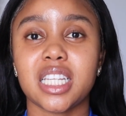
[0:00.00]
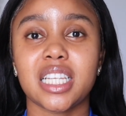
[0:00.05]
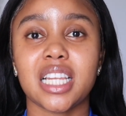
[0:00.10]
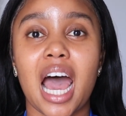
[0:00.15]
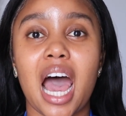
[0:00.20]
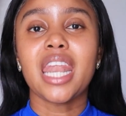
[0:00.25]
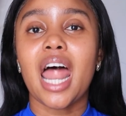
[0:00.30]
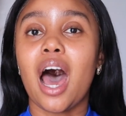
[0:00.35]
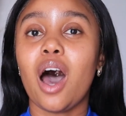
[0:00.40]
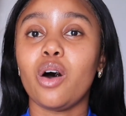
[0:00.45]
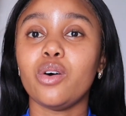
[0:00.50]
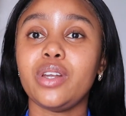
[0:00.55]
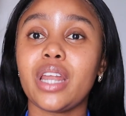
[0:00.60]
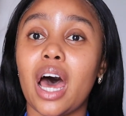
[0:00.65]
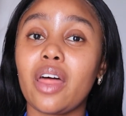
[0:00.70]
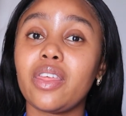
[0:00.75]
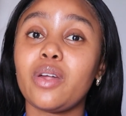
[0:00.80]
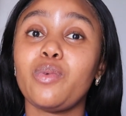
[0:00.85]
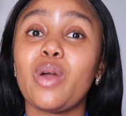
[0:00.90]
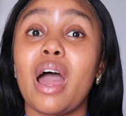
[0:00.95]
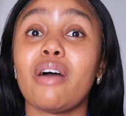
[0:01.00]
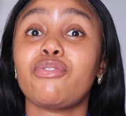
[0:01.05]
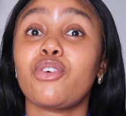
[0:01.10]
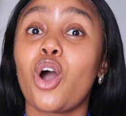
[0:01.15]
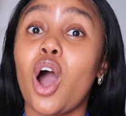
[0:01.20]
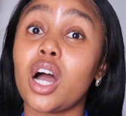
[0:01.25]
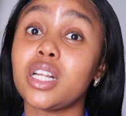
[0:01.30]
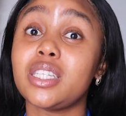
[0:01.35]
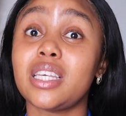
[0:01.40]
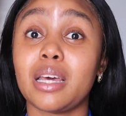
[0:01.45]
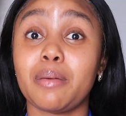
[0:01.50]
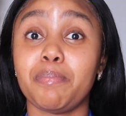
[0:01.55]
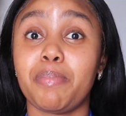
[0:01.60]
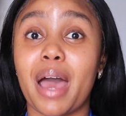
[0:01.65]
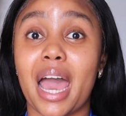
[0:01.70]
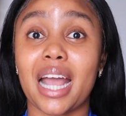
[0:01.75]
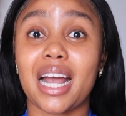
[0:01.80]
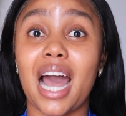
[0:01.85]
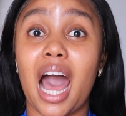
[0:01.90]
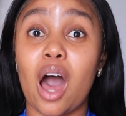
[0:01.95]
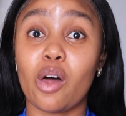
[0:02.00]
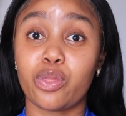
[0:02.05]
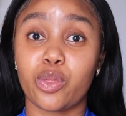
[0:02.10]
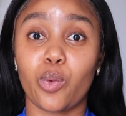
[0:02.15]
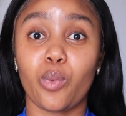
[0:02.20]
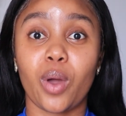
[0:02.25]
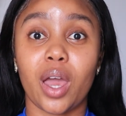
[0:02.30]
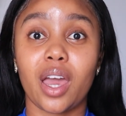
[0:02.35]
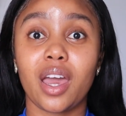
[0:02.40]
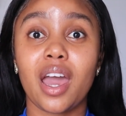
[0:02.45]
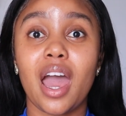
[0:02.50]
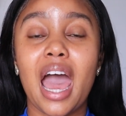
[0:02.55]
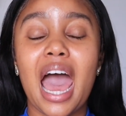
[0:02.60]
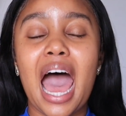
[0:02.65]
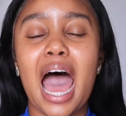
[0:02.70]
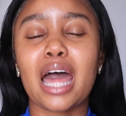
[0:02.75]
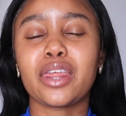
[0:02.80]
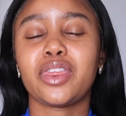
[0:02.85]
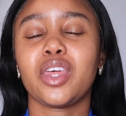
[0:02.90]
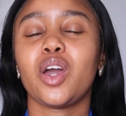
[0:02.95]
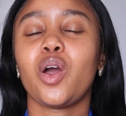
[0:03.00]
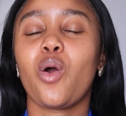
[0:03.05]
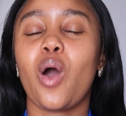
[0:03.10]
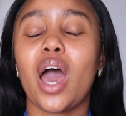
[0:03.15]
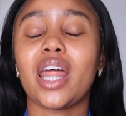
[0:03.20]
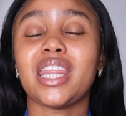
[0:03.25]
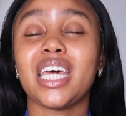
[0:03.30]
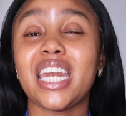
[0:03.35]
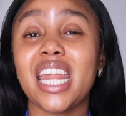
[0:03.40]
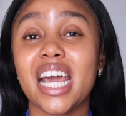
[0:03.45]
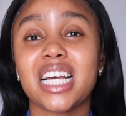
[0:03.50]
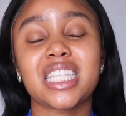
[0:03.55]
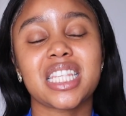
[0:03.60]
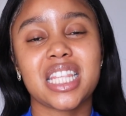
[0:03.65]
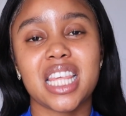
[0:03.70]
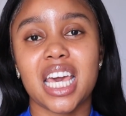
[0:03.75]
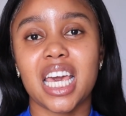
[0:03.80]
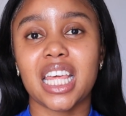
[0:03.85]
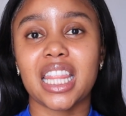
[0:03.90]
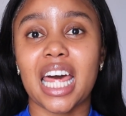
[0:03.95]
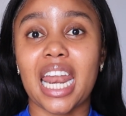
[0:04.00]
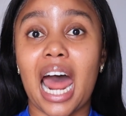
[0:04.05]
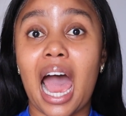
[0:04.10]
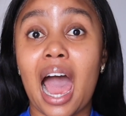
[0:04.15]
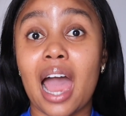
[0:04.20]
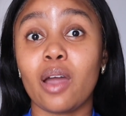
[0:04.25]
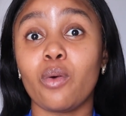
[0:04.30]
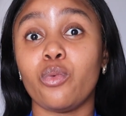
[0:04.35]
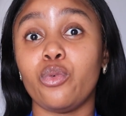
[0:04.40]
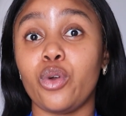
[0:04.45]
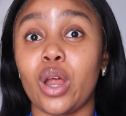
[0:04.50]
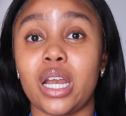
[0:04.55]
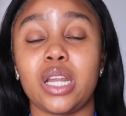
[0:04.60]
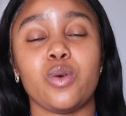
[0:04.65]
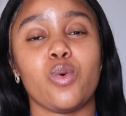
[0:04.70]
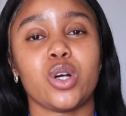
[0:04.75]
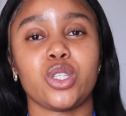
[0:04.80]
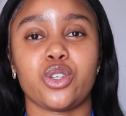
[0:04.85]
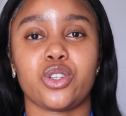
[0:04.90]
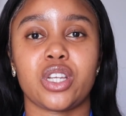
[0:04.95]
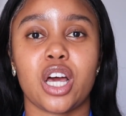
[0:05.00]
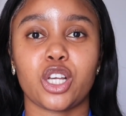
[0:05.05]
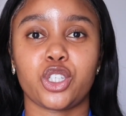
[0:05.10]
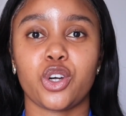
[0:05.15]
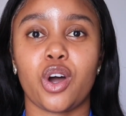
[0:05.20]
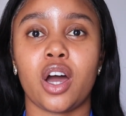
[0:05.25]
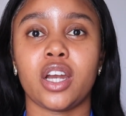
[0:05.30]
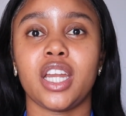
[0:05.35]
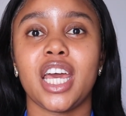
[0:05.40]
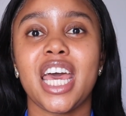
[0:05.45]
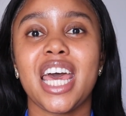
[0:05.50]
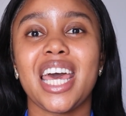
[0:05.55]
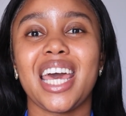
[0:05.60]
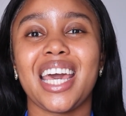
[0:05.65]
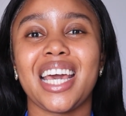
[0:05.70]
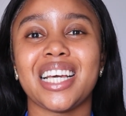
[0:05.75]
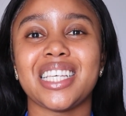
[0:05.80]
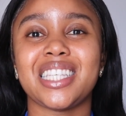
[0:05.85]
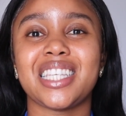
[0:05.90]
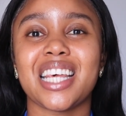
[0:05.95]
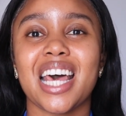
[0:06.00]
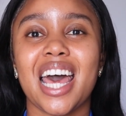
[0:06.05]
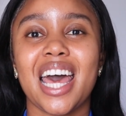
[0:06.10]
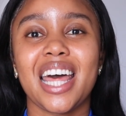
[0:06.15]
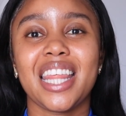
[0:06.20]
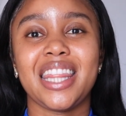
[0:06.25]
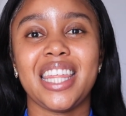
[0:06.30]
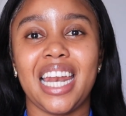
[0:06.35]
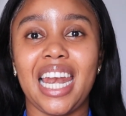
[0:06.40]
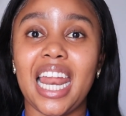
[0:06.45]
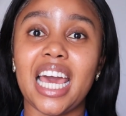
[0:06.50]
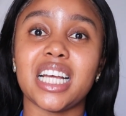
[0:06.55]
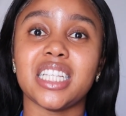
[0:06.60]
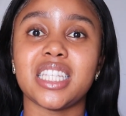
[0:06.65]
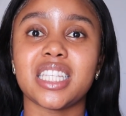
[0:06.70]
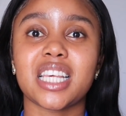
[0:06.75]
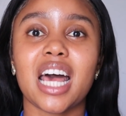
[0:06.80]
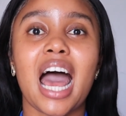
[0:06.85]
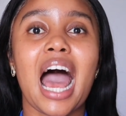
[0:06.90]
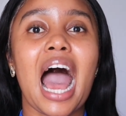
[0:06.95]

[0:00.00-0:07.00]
Now that we have Content Bank out the way, I think the next thing that I really want to touch on is the lens.